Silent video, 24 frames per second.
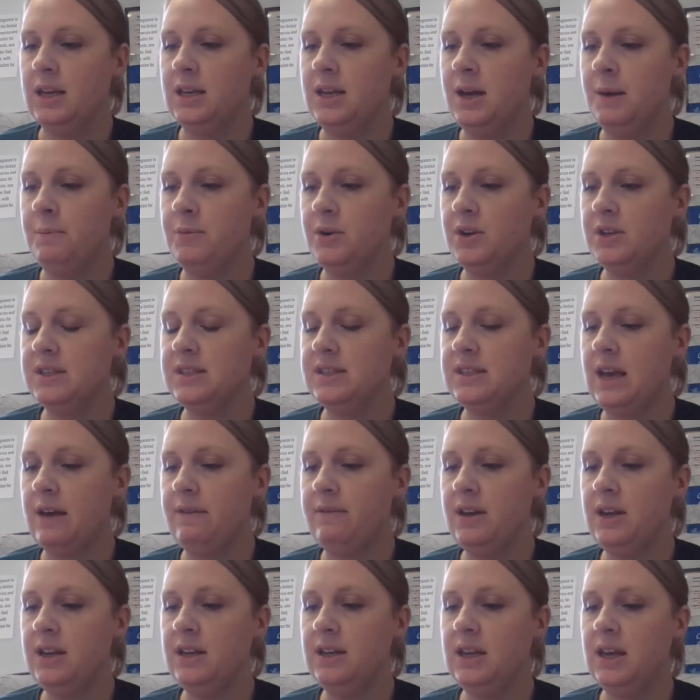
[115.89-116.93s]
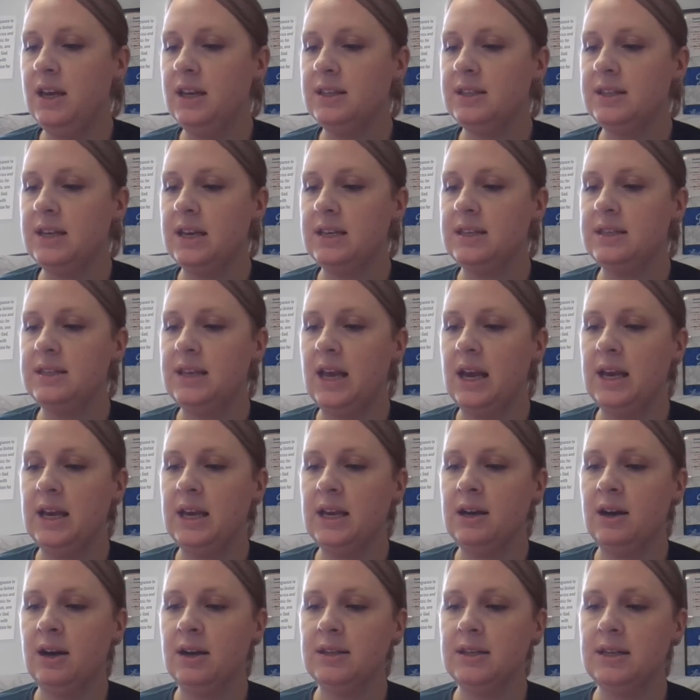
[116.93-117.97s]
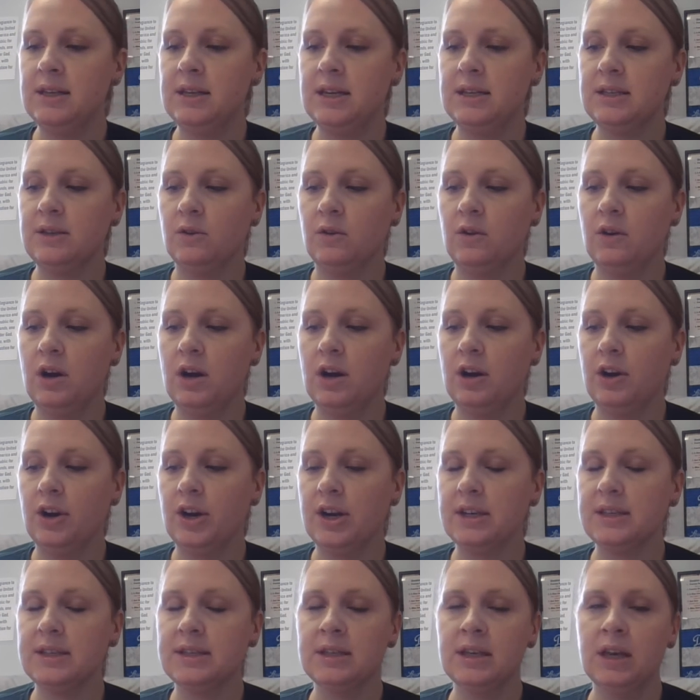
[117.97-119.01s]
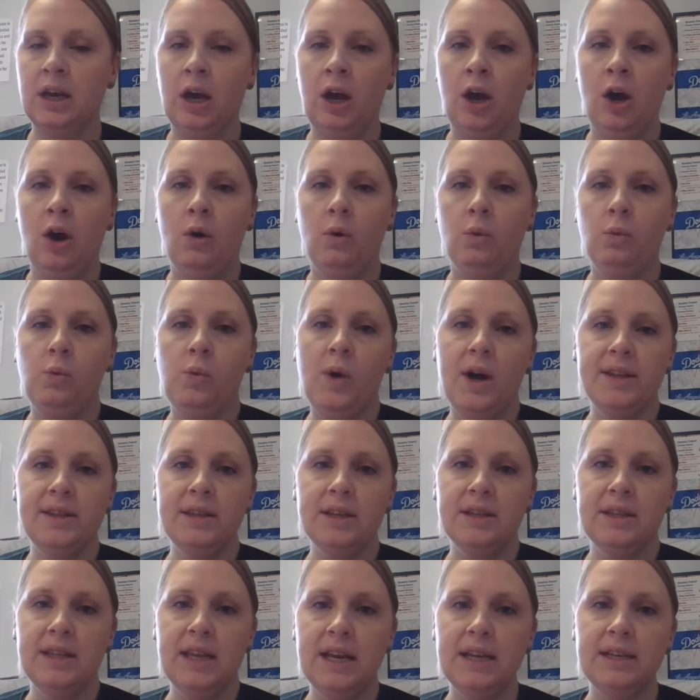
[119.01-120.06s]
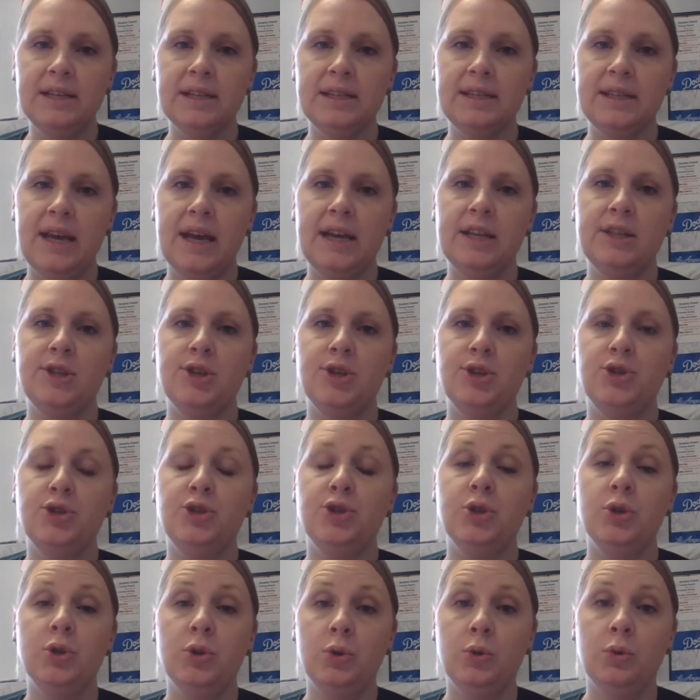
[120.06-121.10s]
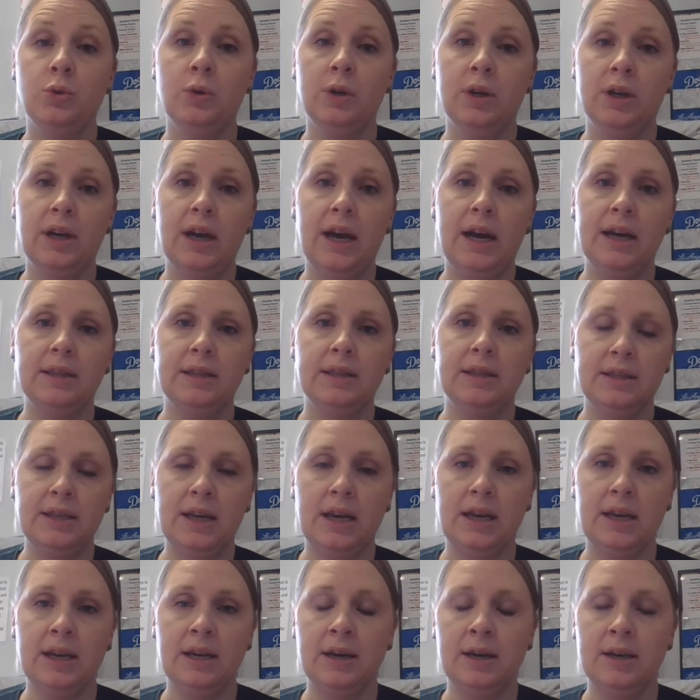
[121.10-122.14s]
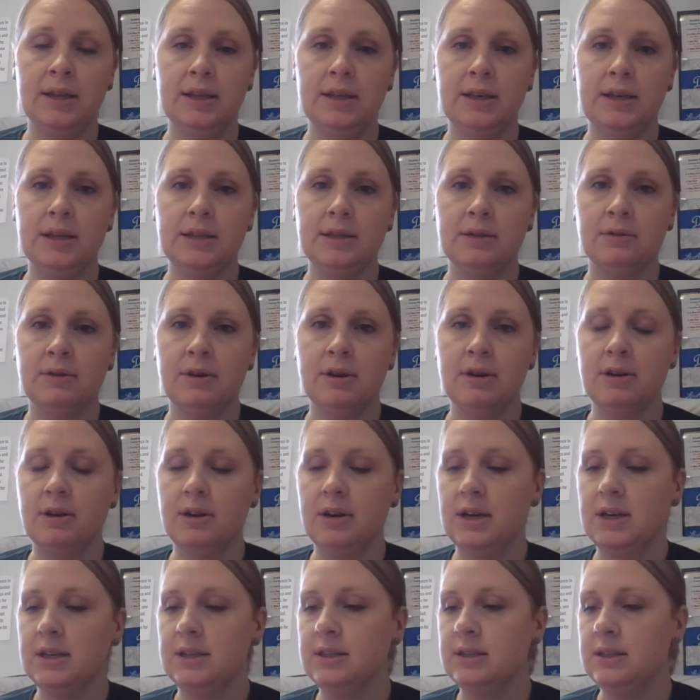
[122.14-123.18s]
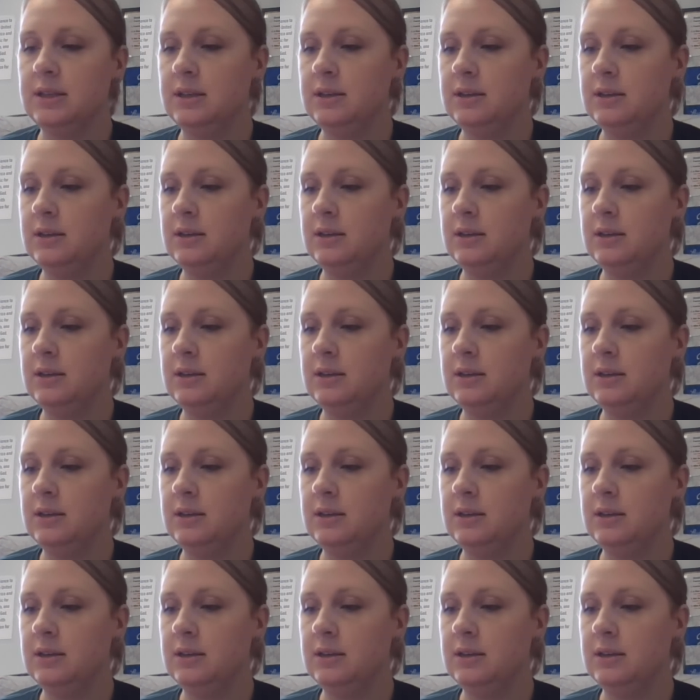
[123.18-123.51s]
Number 7 says Second Continental Congress. What did they decide to do at the Second Continental Congress?